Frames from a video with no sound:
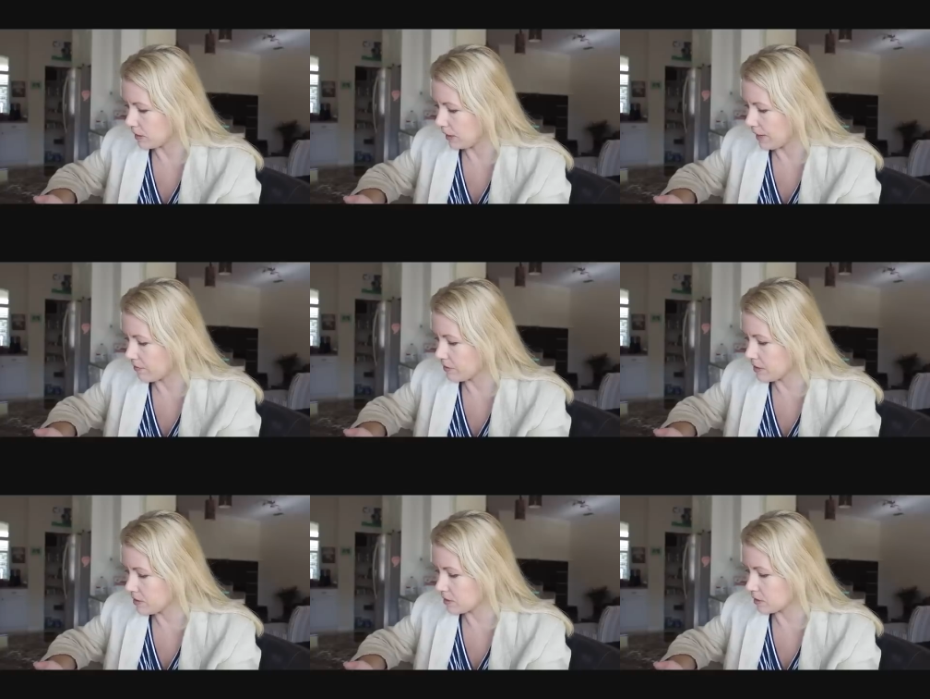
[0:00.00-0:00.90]

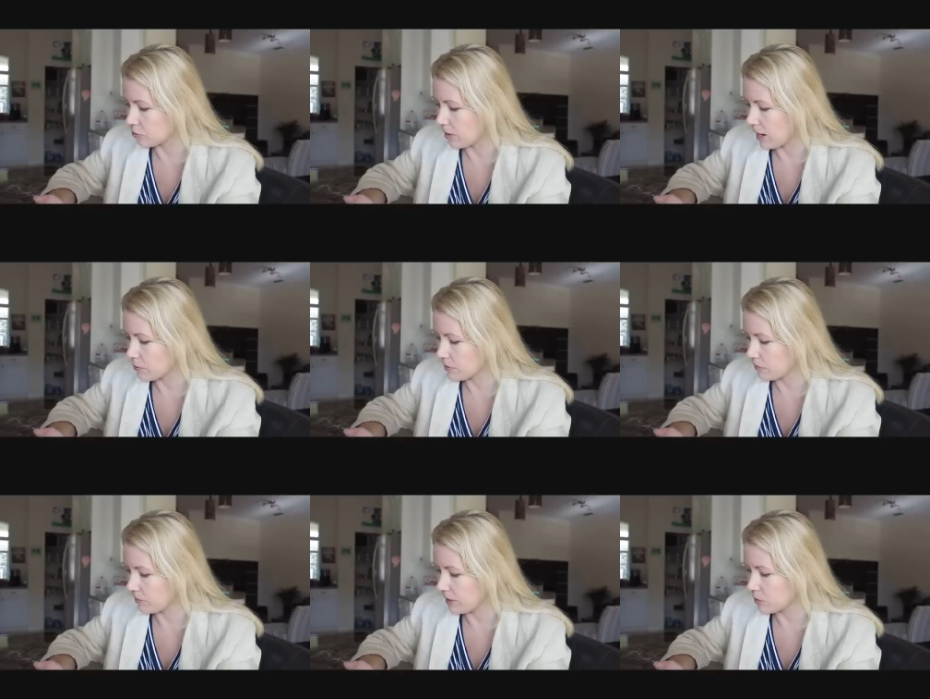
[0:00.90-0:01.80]
11s,
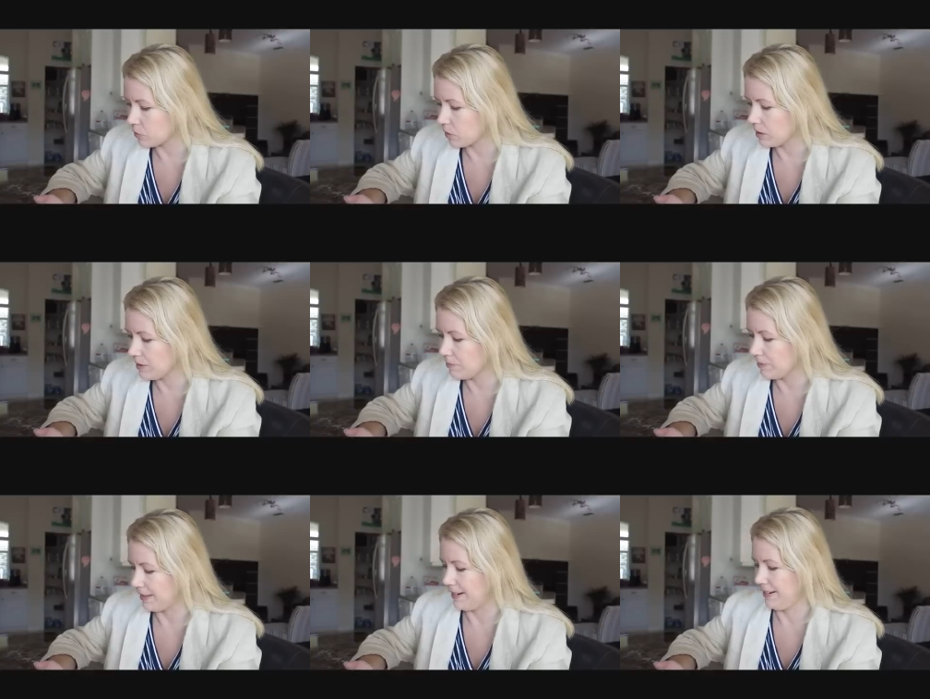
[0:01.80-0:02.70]
crow's feet or
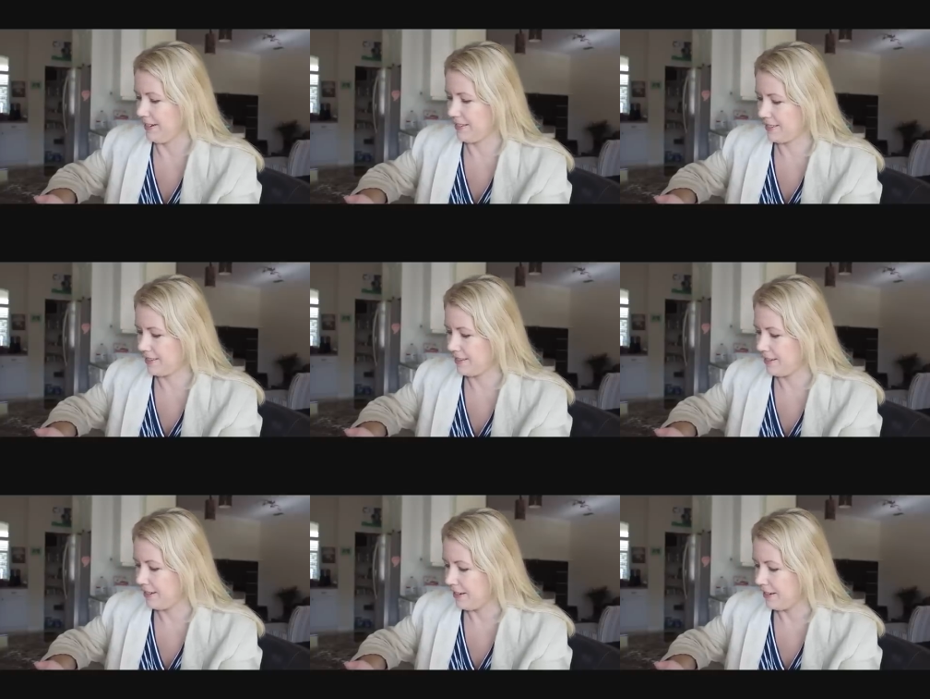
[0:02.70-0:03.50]
lip lines?